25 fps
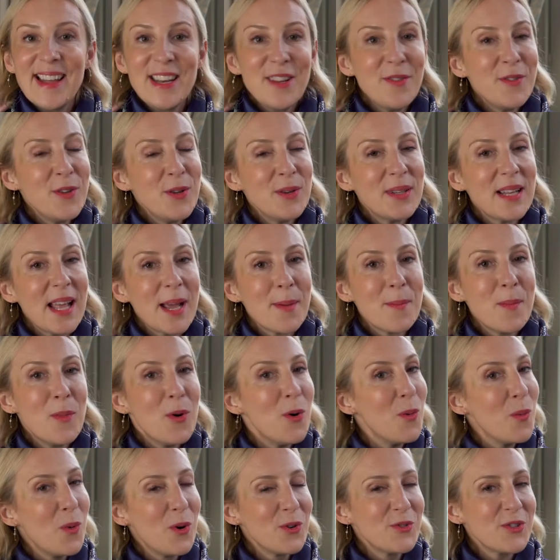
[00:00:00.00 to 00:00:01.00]
And if you'd like
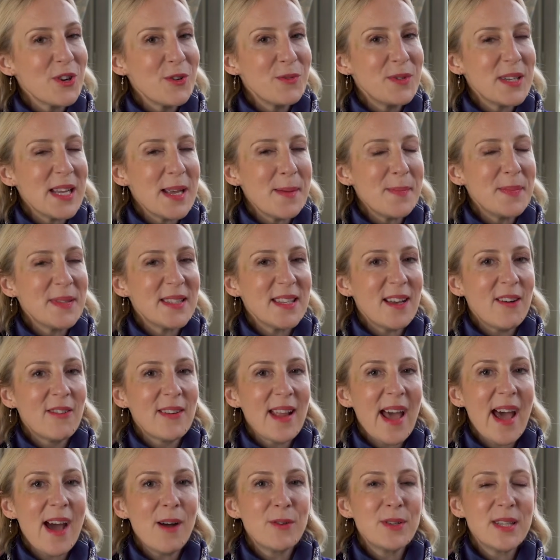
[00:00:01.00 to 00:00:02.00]
more wardrobe tips
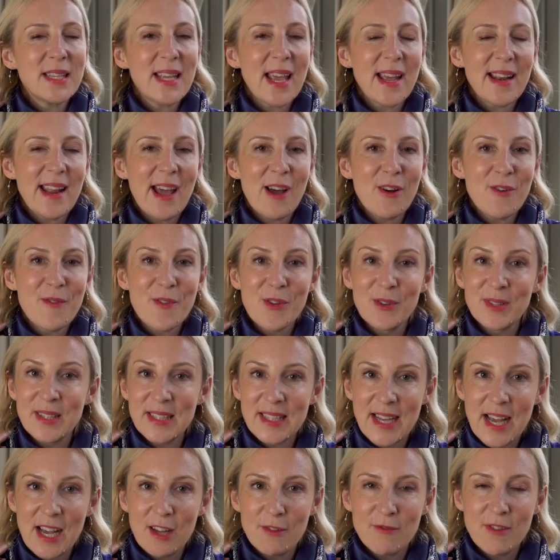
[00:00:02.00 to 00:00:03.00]
on how to get out of your
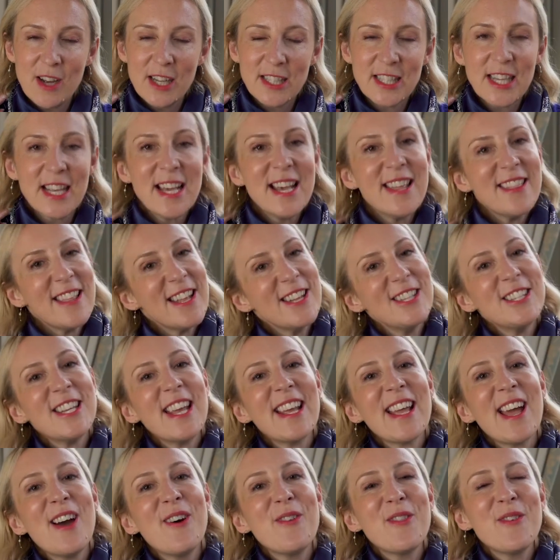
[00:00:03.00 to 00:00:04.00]
style rut, then
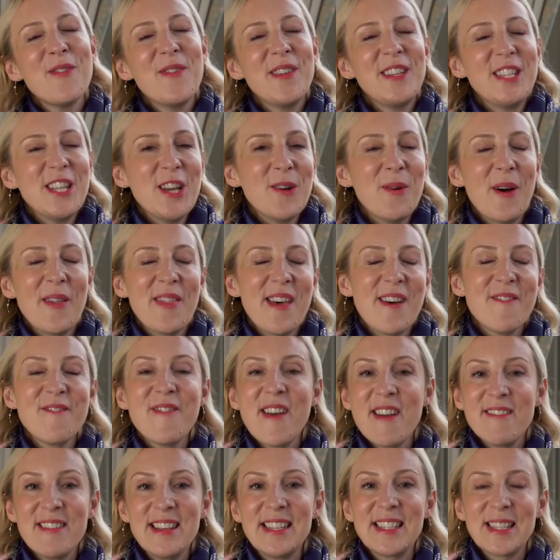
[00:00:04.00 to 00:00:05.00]
check out the video on that
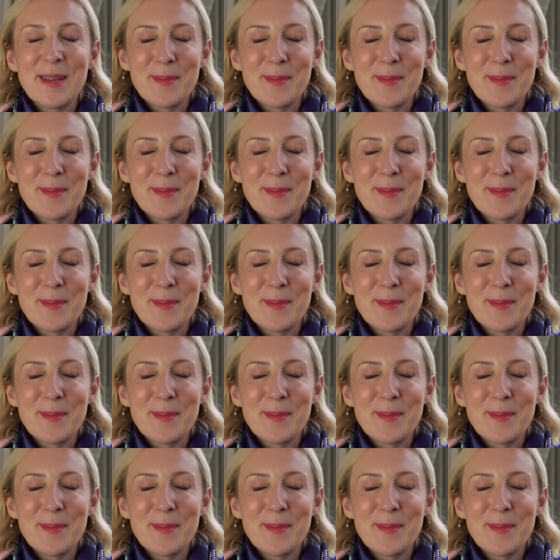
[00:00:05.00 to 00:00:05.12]
very